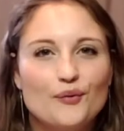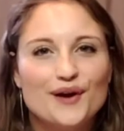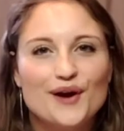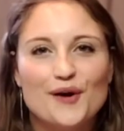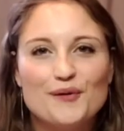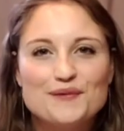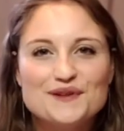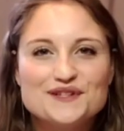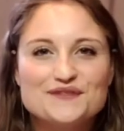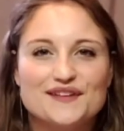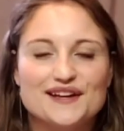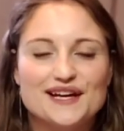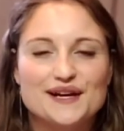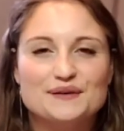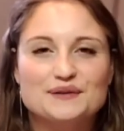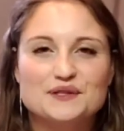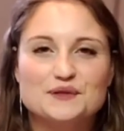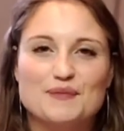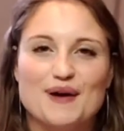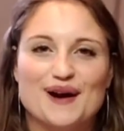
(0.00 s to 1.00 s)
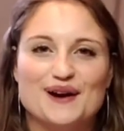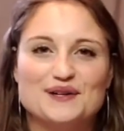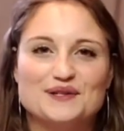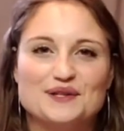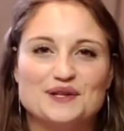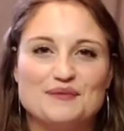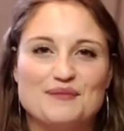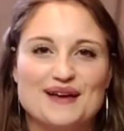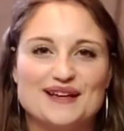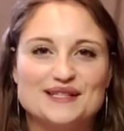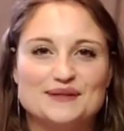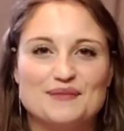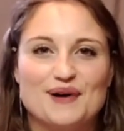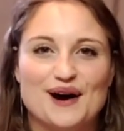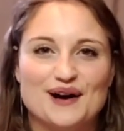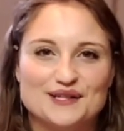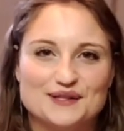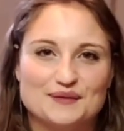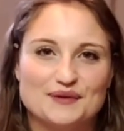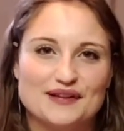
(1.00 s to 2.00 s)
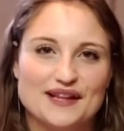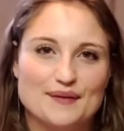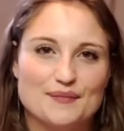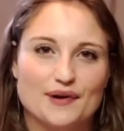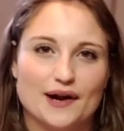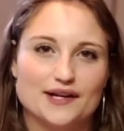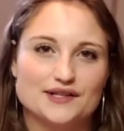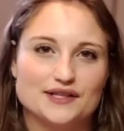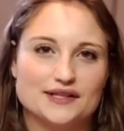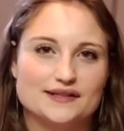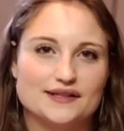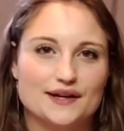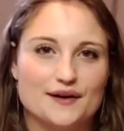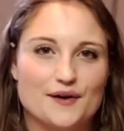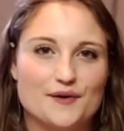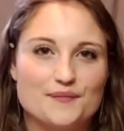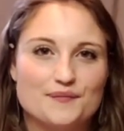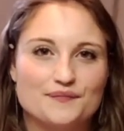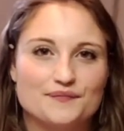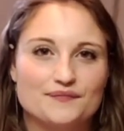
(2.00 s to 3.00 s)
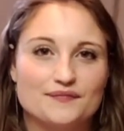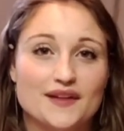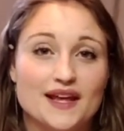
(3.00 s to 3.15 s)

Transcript: We hope this video inspires you to make some awesome clay projects at home.